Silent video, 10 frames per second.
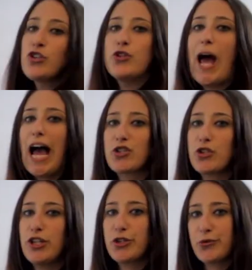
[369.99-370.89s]
to
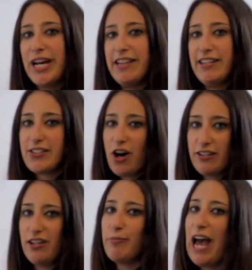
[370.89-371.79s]
actually create these
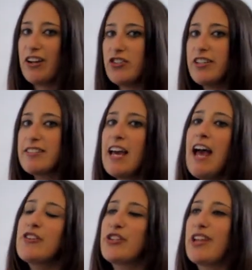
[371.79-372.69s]
content packages
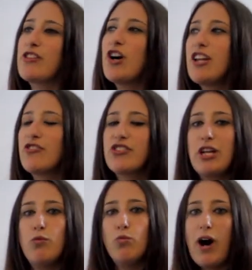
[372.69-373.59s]
so that they'll
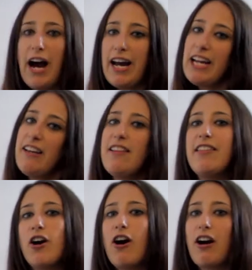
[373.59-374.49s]
understand why
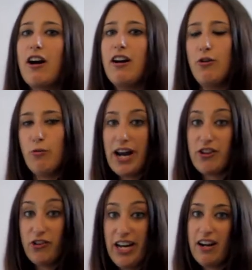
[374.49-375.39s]

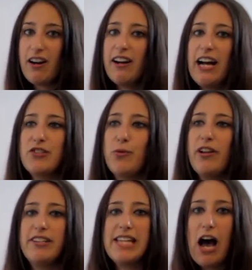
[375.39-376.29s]
they're there, as well
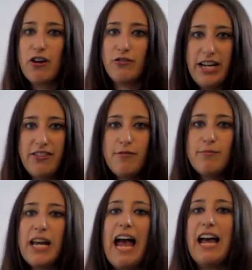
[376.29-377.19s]
as how to write them
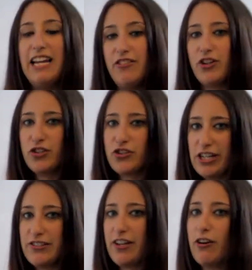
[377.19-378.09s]
and the
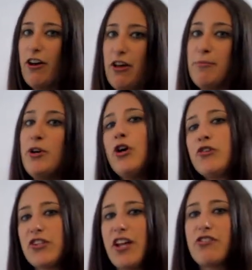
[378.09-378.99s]
constraints that are on them,
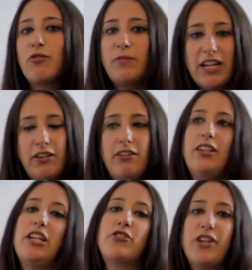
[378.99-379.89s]
so that they'll
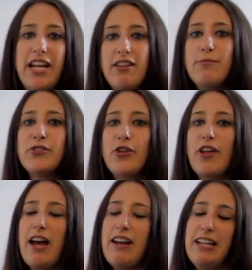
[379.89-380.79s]
regularly create them so
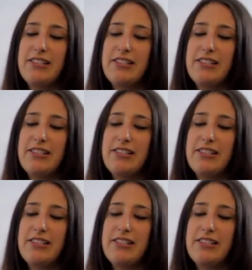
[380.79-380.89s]
that